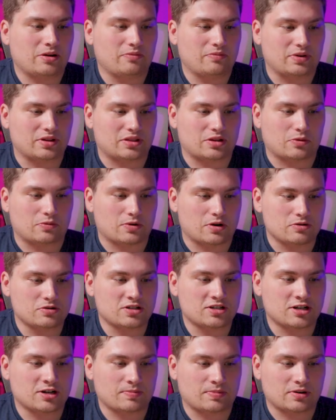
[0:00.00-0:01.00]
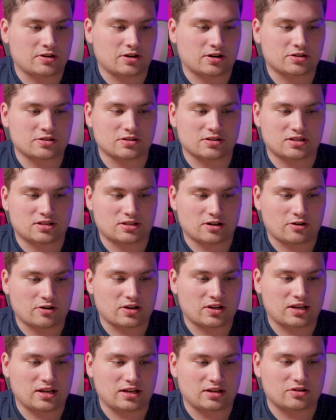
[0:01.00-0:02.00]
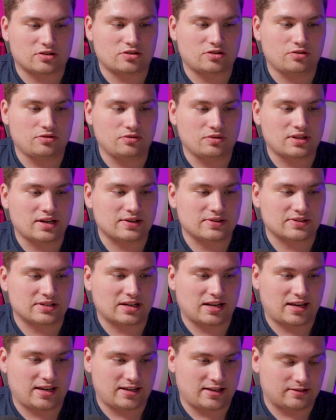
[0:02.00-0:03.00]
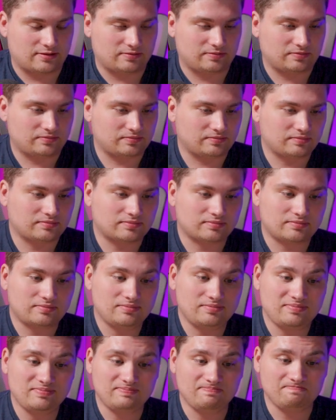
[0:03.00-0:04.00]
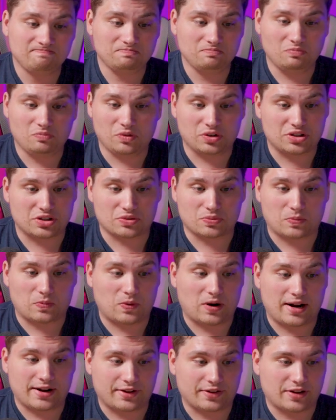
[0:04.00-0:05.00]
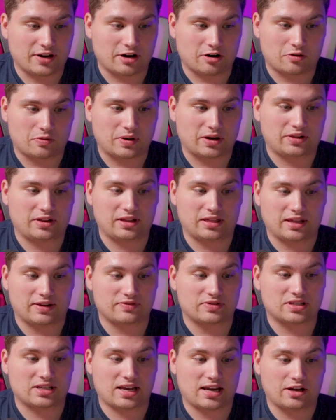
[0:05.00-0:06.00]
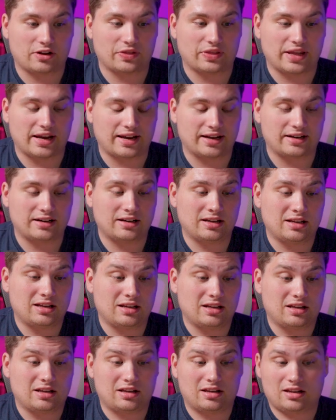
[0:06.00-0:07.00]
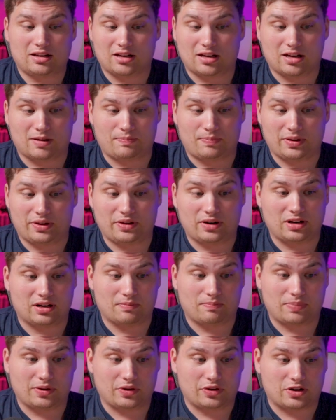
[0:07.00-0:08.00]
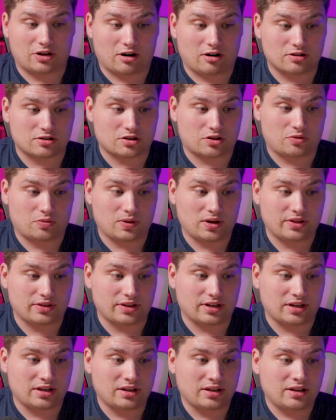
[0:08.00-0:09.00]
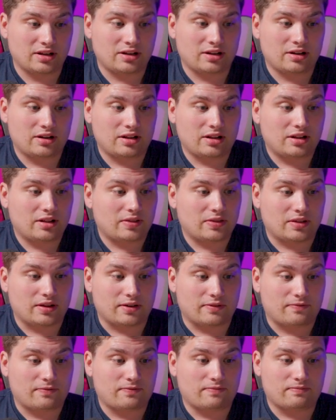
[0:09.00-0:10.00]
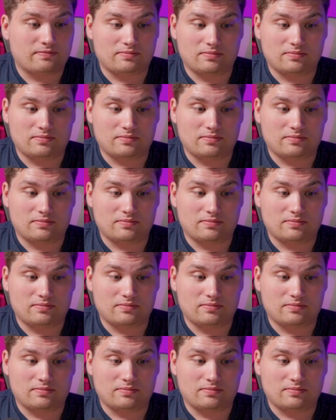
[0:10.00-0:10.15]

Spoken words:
With the Roadster production starting in 2008, which is wild how quickly they've scaled that ability to build cars quickly. They've